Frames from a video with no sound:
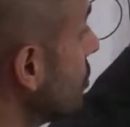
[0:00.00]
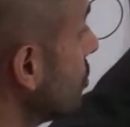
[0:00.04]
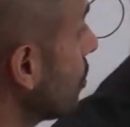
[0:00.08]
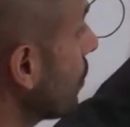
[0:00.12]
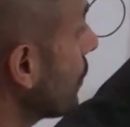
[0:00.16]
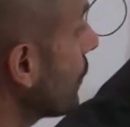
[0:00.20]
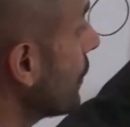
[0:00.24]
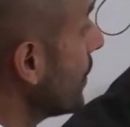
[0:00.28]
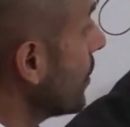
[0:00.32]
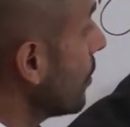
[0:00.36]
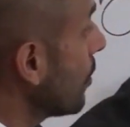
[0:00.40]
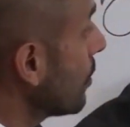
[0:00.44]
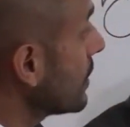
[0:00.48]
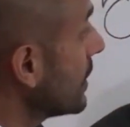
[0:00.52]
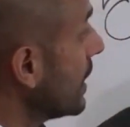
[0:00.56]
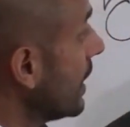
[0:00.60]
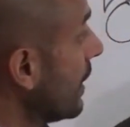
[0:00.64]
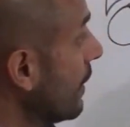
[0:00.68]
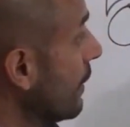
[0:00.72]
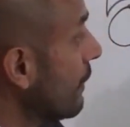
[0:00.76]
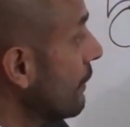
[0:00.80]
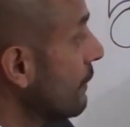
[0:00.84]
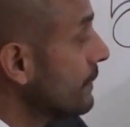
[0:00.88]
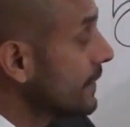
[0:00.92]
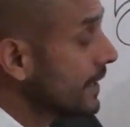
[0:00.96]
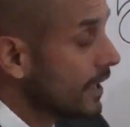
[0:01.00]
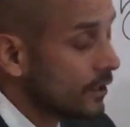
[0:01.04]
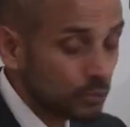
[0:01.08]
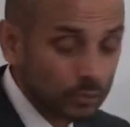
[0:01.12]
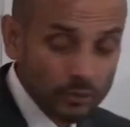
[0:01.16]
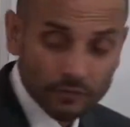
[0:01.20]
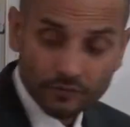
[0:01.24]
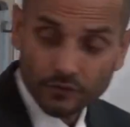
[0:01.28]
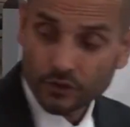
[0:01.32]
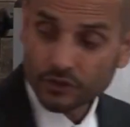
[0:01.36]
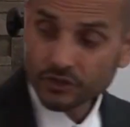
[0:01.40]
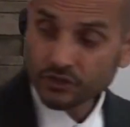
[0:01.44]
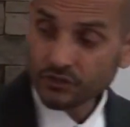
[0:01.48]
in your field. That's
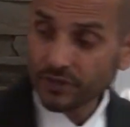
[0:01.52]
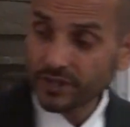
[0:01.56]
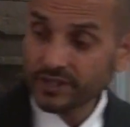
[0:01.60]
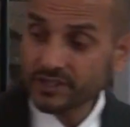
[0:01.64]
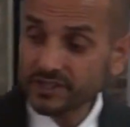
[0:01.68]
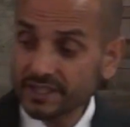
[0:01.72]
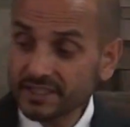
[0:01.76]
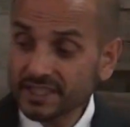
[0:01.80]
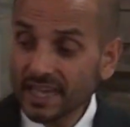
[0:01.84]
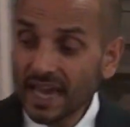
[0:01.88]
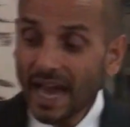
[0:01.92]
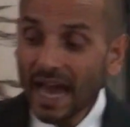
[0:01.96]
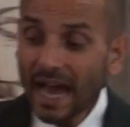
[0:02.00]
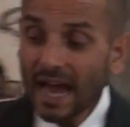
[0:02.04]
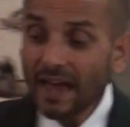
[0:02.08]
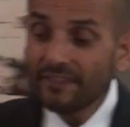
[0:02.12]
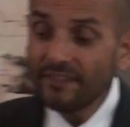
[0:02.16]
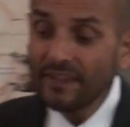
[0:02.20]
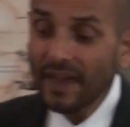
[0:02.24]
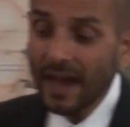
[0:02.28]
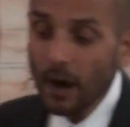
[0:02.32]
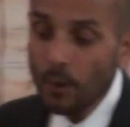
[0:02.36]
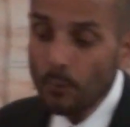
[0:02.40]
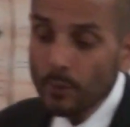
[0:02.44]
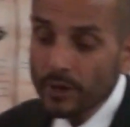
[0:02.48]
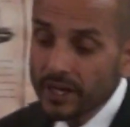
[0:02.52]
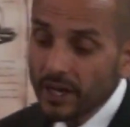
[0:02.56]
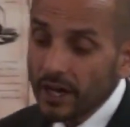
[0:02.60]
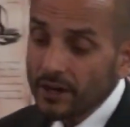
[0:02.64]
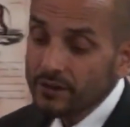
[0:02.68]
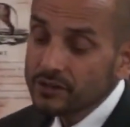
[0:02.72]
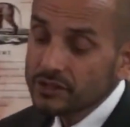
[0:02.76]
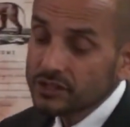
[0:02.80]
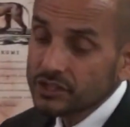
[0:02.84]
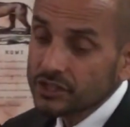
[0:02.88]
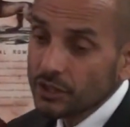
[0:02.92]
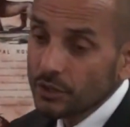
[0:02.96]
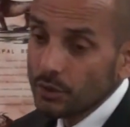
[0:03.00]
what verse 3 says. And now we're
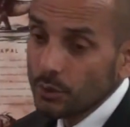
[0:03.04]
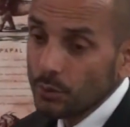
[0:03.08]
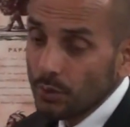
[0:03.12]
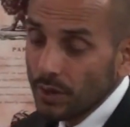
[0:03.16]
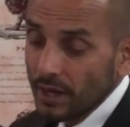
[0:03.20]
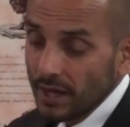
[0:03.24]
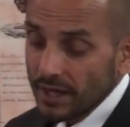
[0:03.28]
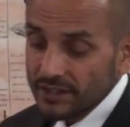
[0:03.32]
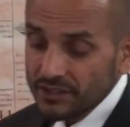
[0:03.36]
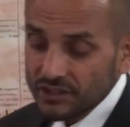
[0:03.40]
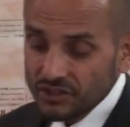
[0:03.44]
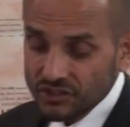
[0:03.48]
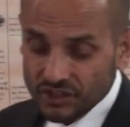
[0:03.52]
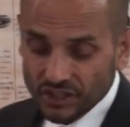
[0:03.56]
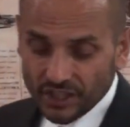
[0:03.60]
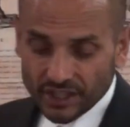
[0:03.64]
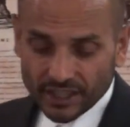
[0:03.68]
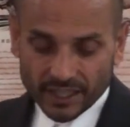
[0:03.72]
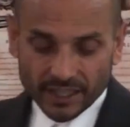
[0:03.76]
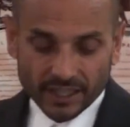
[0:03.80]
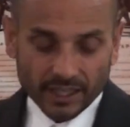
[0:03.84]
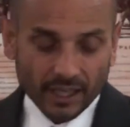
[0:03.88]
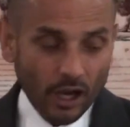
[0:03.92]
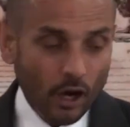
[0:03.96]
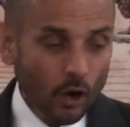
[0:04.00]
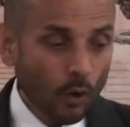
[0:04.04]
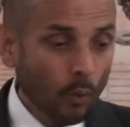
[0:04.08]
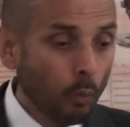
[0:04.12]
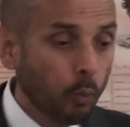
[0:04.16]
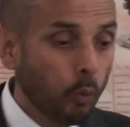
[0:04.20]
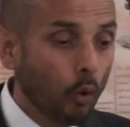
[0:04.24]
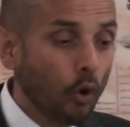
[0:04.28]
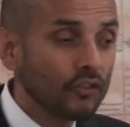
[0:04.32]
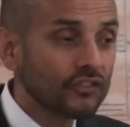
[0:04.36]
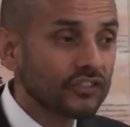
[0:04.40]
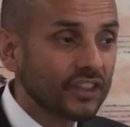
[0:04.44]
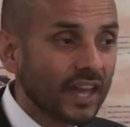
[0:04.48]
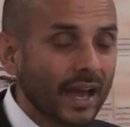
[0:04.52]
going to see
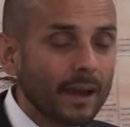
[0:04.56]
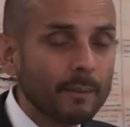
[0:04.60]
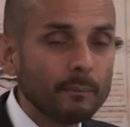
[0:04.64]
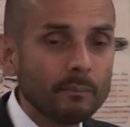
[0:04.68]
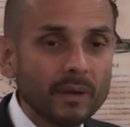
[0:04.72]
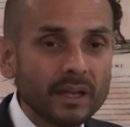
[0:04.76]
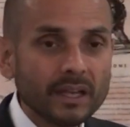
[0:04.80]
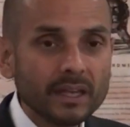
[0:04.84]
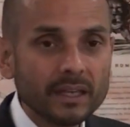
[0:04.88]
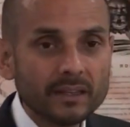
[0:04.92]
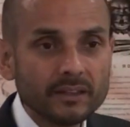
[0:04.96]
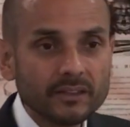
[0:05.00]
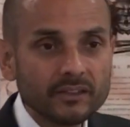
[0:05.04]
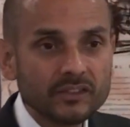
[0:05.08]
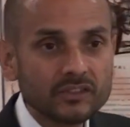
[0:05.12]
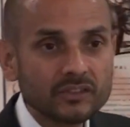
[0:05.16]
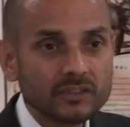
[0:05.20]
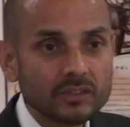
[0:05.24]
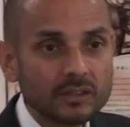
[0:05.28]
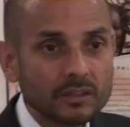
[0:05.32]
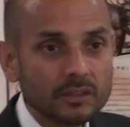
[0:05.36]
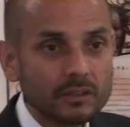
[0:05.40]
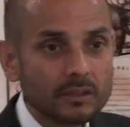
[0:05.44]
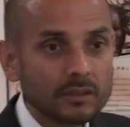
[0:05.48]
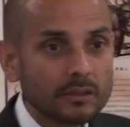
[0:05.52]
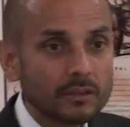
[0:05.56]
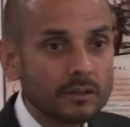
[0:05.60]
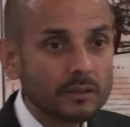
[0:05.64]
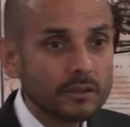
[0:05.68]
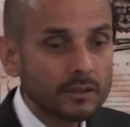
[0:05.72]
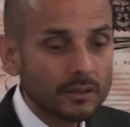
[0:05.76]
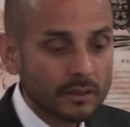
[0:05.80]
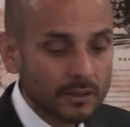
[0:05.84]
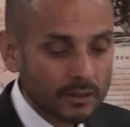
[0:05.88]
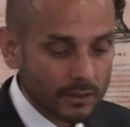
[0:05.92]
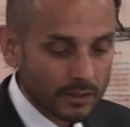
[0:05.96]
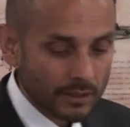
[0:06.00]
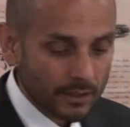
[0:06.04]
what that means.
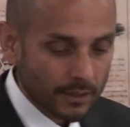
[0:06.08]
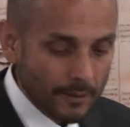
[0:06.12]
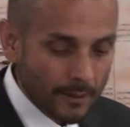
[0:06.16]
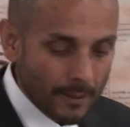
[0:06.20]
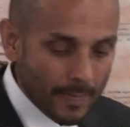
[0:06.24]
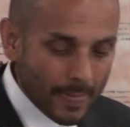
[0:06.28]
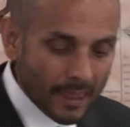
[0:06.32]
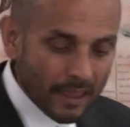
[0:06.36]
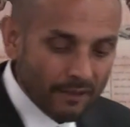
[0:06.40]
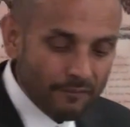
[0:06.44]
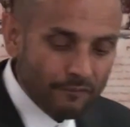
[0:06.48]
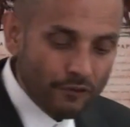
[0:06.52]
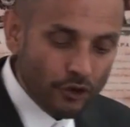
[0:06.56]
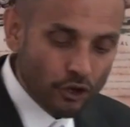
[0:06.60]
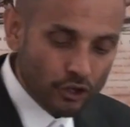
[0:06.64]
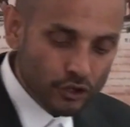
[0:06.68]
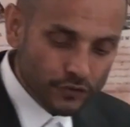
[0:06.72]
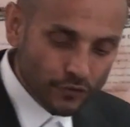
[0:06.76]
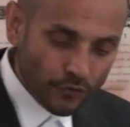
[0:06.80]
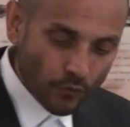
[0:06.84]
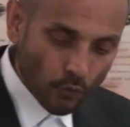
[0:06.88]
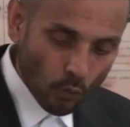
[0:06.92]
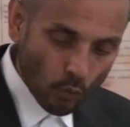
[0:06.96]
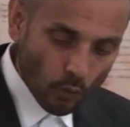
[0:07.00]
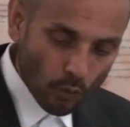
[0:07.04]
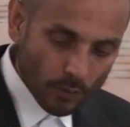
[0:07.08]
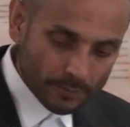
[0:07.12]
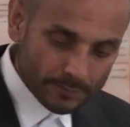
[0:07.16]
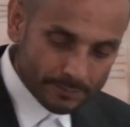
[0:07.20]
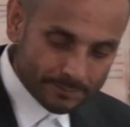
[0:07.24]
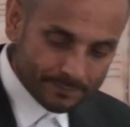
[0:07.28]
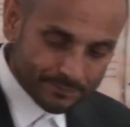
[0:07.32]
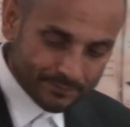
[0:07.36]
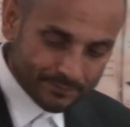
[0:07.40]
Verse 4.